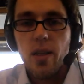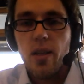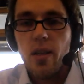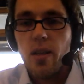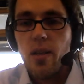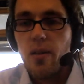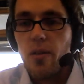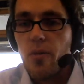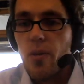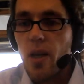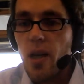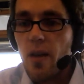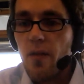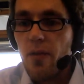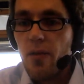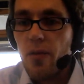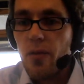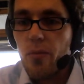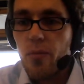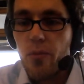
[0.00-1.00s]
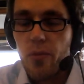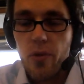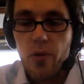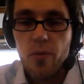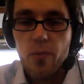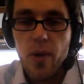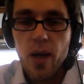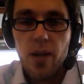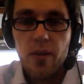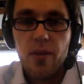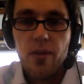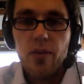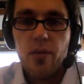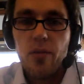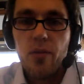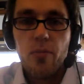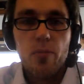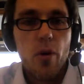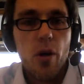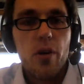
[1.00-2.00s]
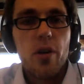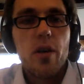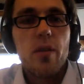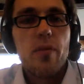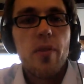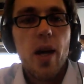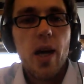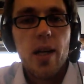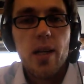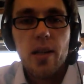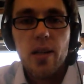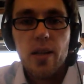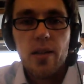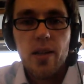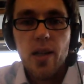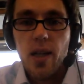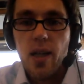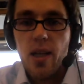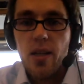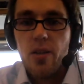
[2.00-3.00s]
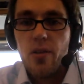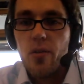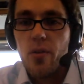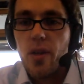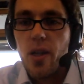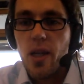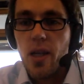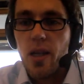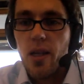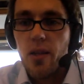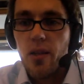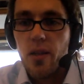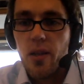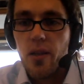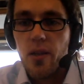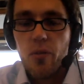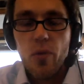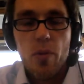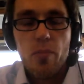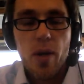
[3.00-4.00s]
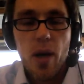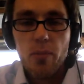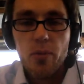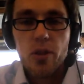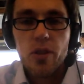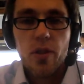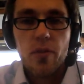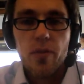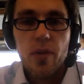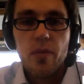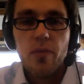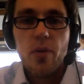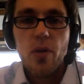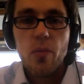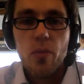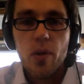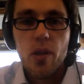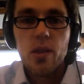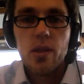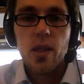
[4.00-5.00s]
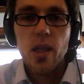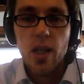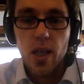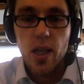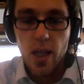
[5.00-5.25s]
You must modify it, and you can republish it if you want.